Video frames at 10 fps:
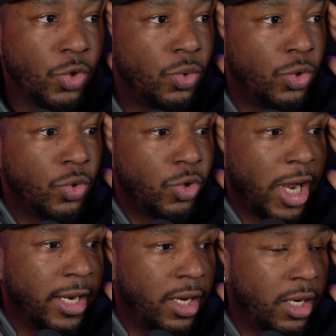You
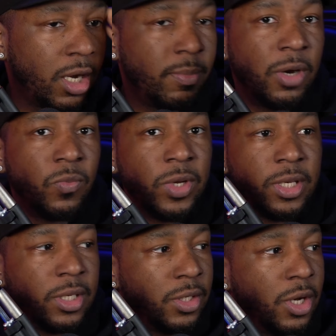trying to come up
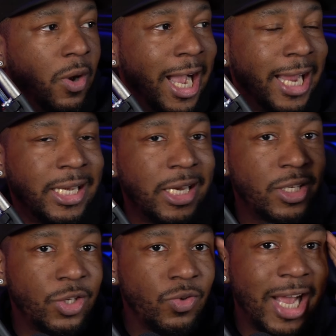with, you know,
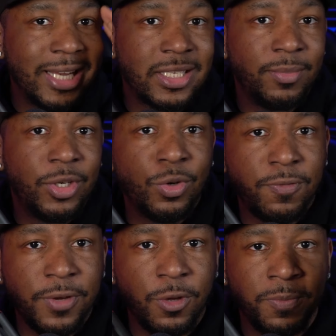ideas, or you got something to
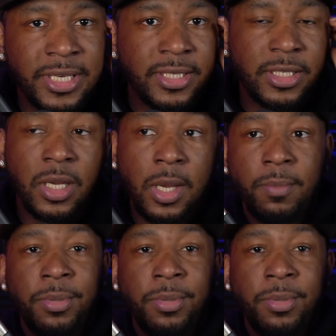do for your business,